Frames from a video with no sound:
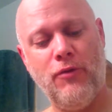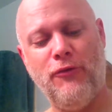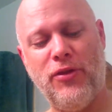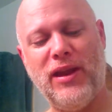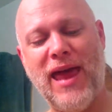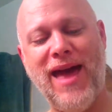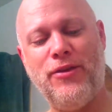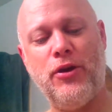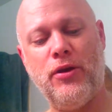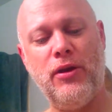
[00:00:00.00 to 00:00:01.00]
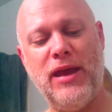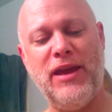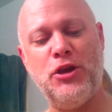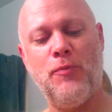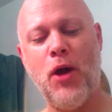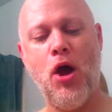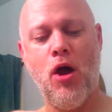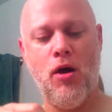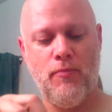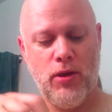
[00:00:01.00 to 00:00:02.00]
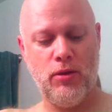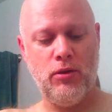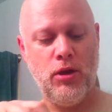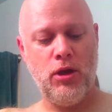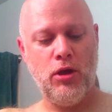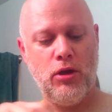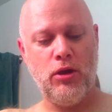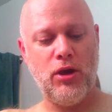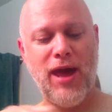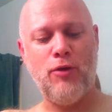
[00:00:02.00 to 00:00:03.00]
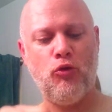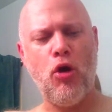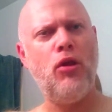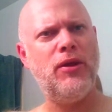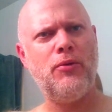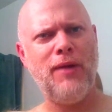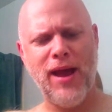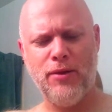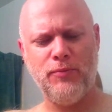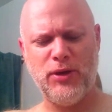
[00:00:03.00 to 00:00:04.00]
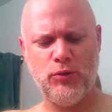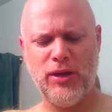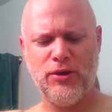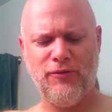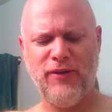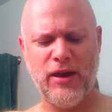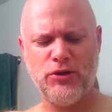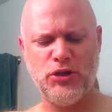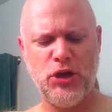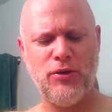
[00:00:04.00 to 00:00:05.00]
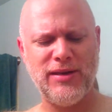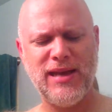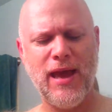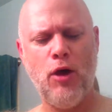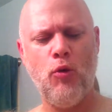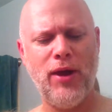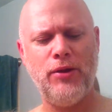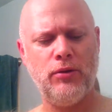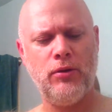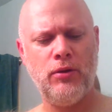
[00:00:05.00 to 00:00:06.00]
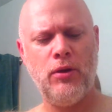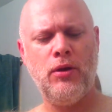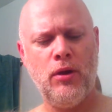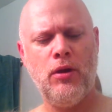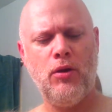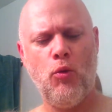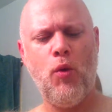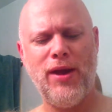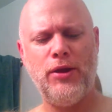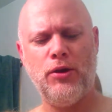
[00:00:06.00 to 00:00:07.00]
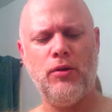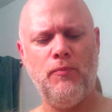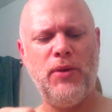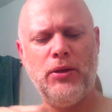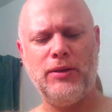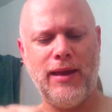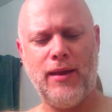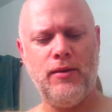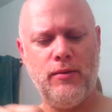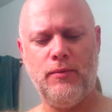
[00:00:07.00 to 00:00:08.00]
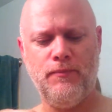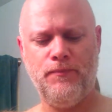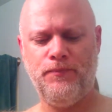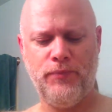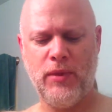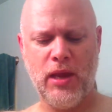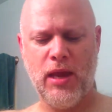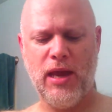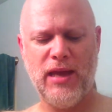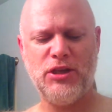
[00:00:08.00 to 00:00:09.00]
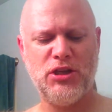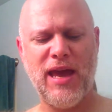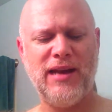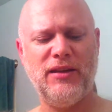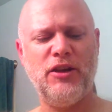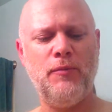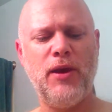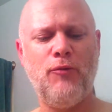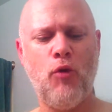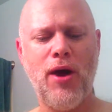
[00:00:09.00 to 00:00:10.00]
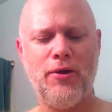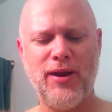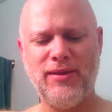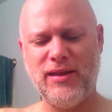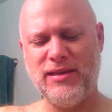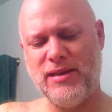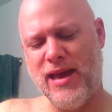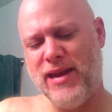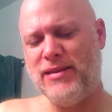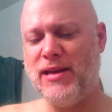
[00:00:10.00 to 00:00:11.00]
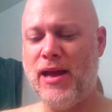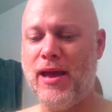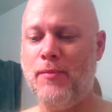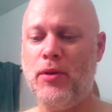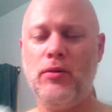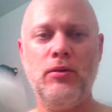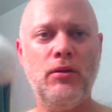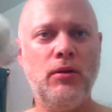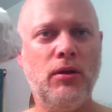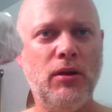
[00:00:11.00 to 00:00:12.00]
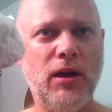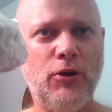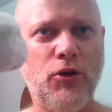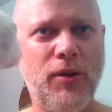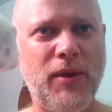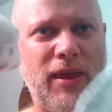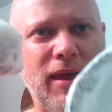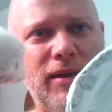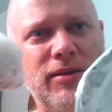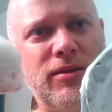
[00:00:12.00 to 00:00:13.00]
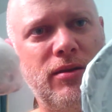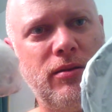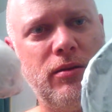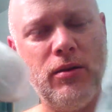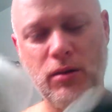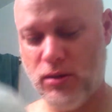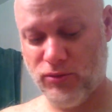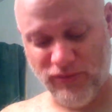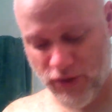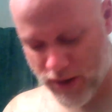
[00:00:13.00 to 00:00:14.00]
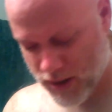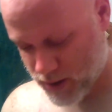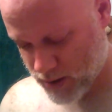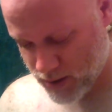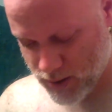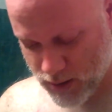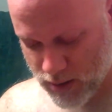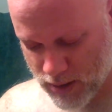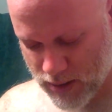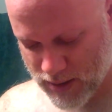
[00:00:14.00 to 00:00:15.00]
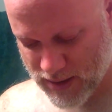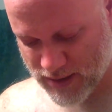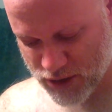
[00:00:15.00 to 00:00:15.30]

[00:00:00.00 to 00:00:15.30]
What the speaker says: for the lather in your palm. You kind of roll it around between your fingers and you can tell what you're building. And just add a little bit of water at a time. Look how creamy that is. It's very good. Let's get